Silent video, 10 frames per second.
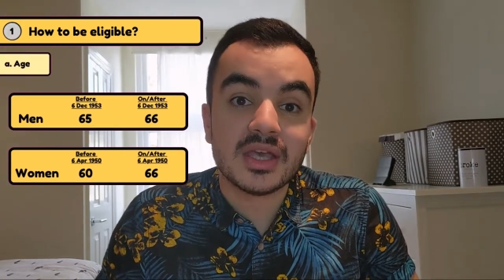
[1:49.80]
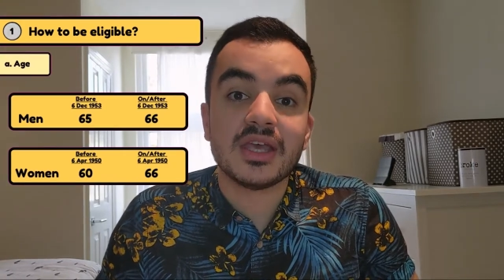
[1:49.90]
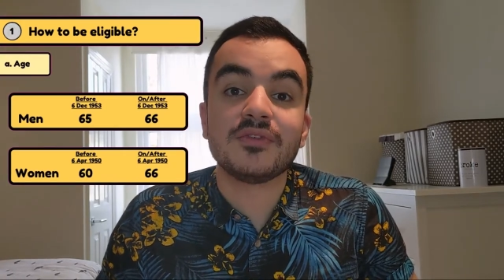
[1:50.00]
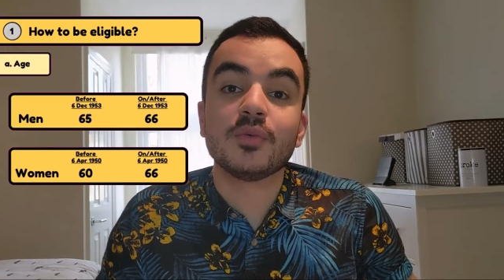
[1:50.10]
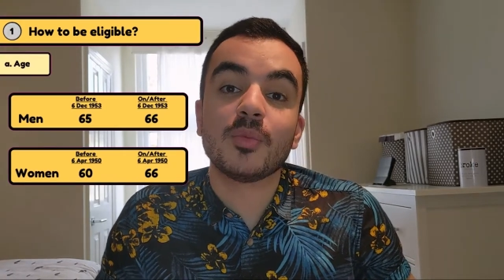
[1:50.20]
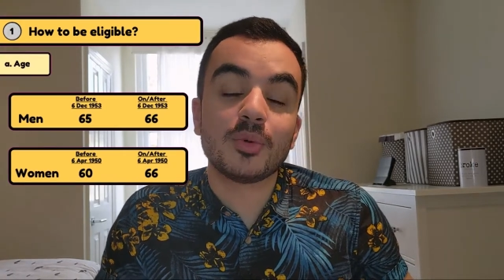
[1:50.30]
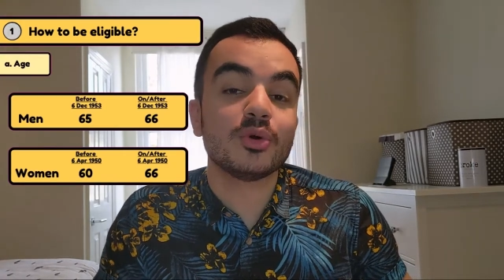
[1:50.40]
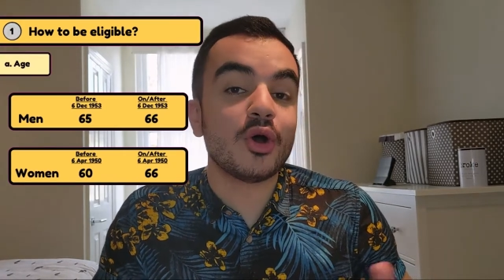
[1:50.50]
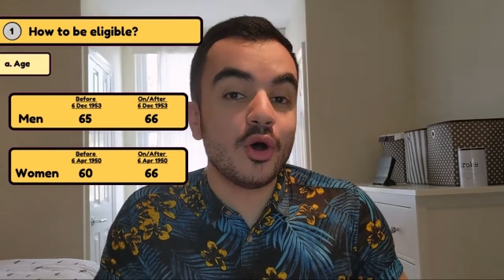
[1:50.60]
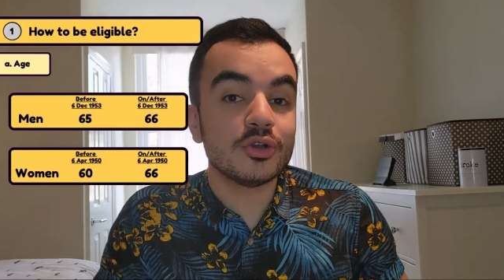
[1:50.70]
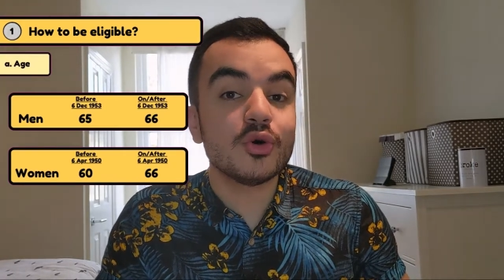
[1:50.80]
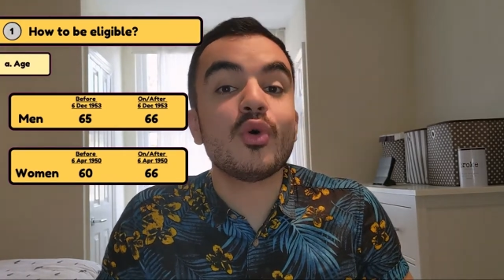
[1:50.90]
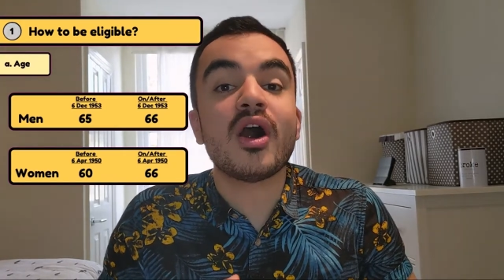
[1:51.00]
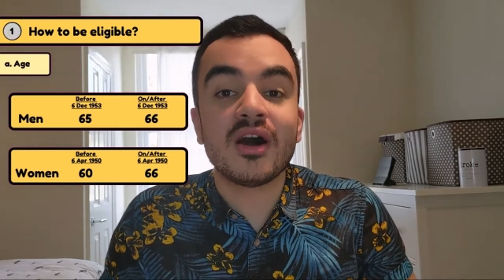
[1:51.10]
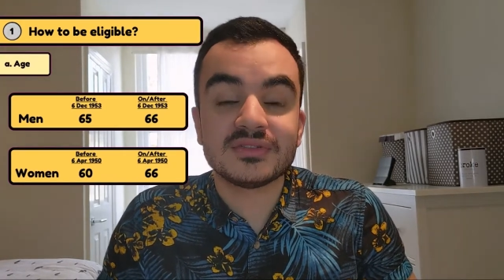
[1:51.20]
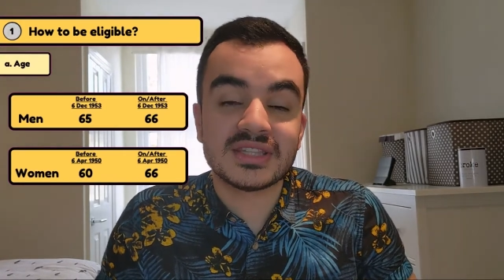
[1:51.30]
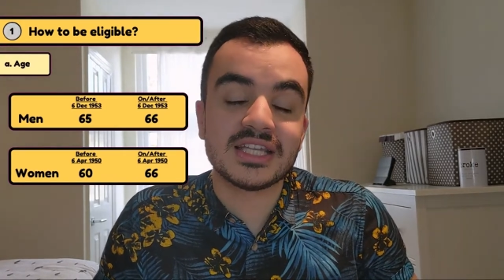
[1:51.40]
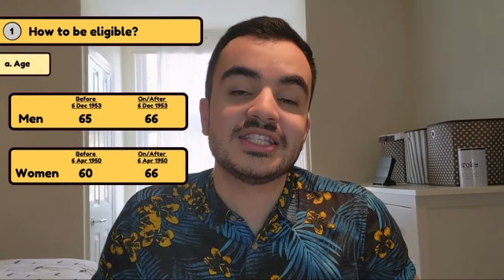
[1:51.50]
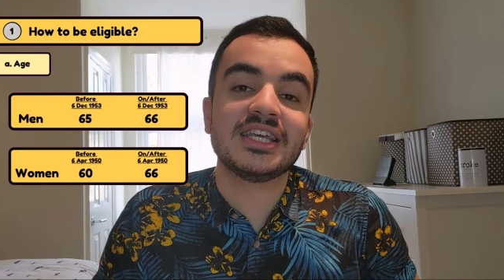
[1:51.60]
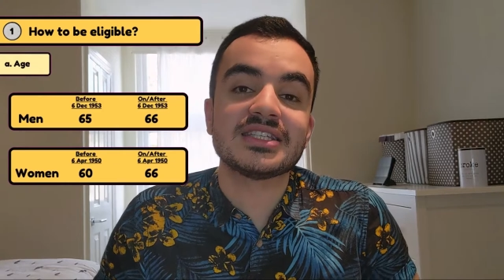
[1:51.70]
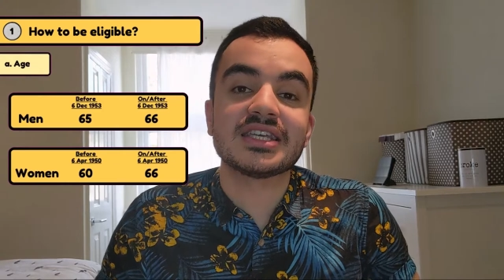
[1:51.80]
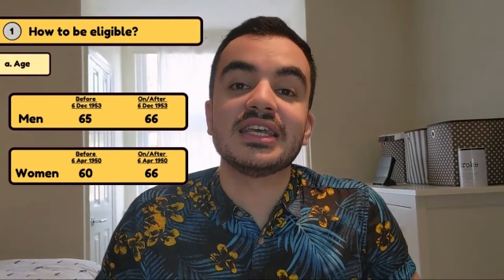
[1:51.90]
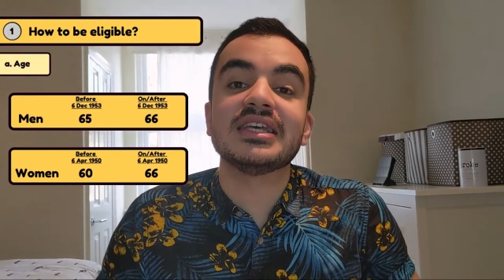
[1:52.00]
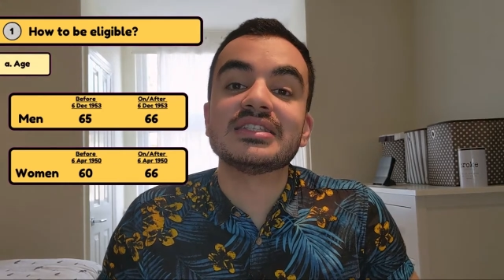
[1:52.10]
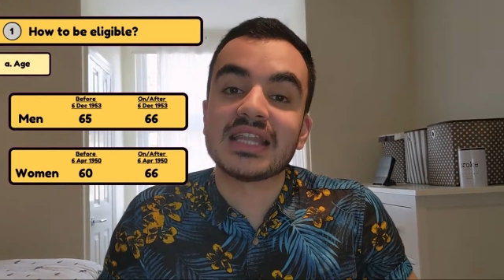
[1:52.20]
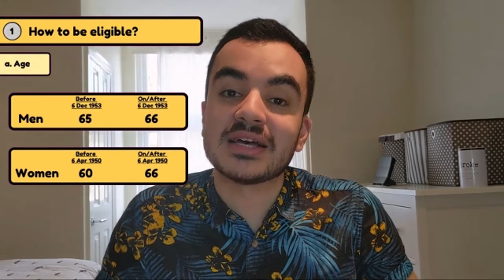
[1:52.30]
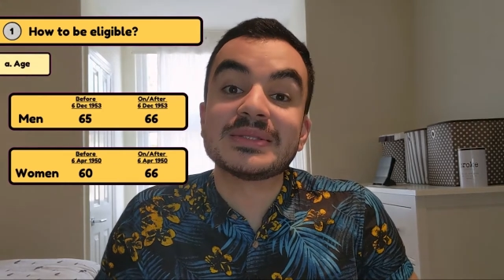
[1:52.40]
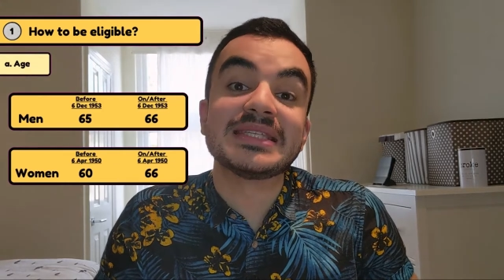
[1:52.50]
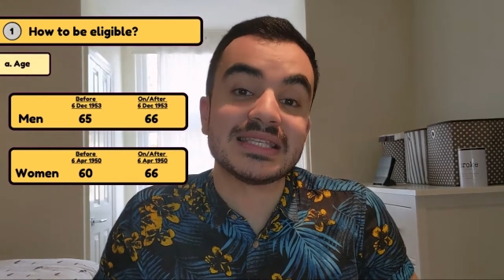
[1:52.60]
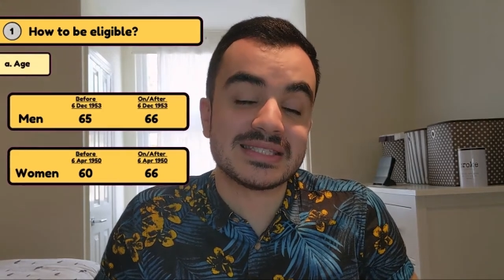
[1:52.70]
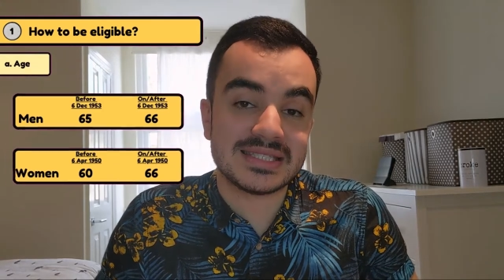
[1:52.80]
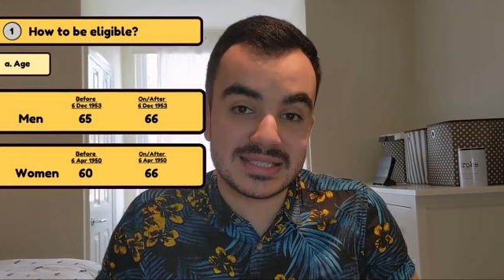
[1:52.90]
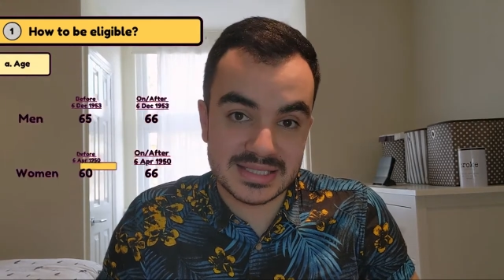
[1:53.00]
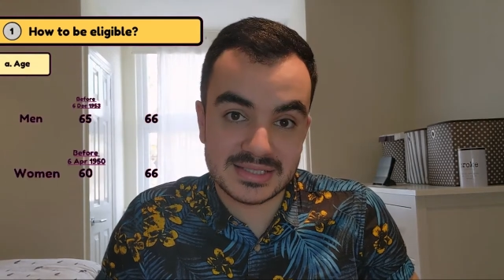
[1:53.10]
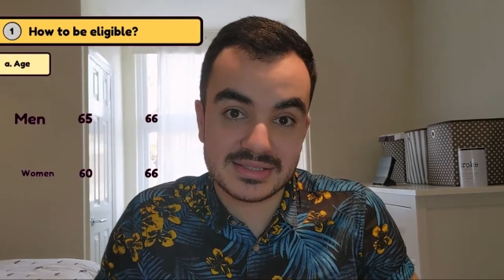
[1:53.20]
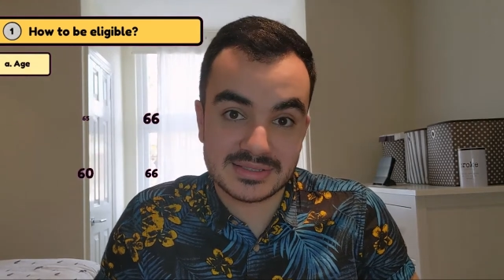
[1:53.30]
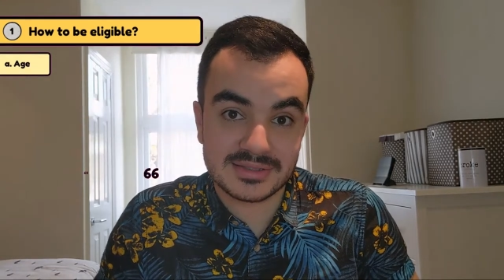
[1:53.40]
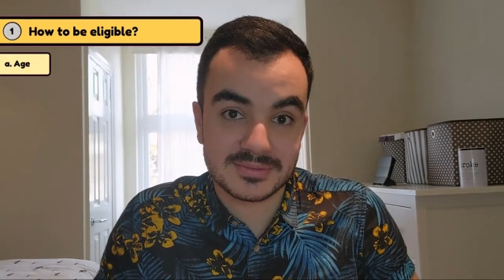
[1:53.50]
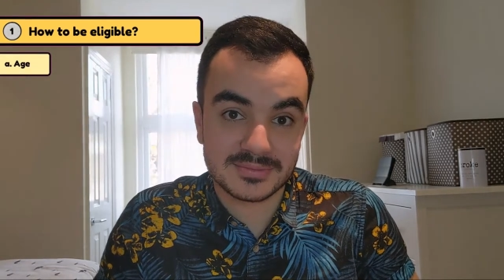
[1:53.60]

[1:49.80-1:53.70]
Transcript: If you were born on or after that date, it is now 66.